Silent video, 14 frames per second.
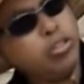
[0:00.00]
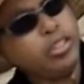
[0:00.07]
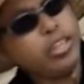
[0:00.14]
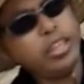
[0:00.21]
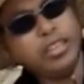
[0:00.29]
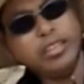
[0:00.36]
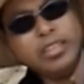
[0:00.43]

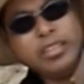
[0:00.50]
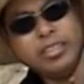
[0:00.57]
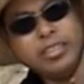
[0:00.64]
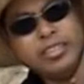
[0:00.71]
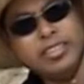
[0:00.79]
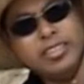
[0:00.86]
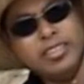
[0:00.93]
together
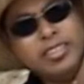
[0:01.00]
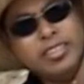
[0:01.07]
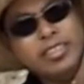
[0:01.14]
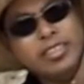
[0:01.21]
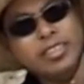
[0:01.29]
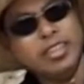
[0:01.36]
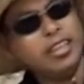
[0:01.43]

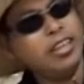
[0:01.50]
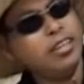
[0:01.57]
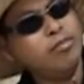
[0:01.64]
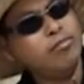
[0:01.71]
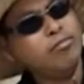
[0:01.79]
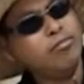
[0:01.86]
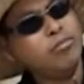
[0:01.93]

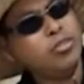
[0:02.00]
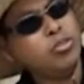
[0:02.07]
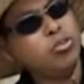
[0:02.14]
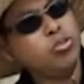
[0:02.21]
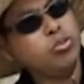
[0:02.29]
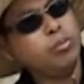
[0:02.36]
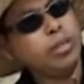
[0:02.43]
um,
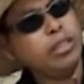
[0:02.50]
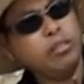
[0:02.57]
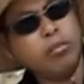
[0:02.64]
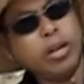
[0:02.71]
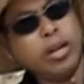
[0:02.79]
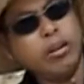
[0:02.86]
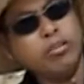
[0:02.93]
two spigot
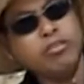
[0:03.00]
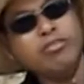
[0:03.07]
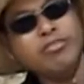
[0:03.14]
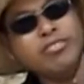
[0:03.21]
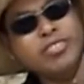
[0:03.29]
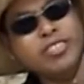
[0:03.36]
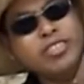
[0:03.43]
valve
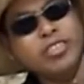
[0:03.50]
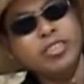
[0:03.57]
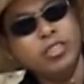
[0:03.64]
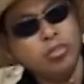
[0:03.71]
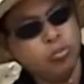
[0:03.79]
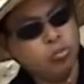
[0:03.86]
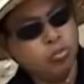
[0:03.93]

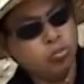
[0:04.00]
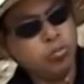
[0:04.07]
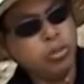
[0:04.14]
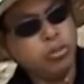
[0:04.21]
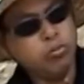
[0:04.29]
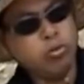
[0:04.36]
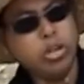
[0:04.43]

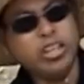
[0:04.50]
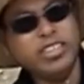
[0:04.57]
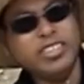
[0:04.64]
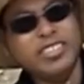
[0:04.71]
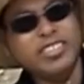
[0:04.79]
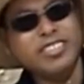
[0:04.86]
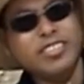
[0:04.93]
for one
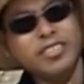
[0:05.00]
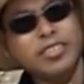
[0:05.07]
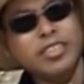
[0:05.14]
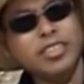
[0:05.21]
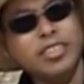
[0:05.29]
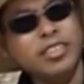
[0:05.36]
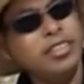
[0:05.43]

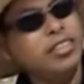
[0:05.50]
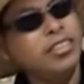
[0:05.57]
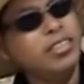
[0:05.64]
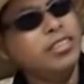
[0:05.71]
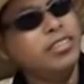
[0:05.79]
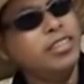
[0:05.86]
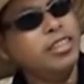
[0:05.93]

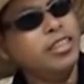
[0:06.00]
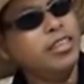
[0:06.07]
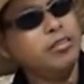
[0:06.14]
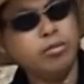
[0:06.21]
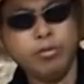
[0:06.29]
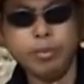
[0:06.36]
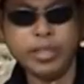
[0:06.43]

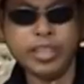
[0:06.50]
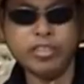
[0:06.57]
uh, spigot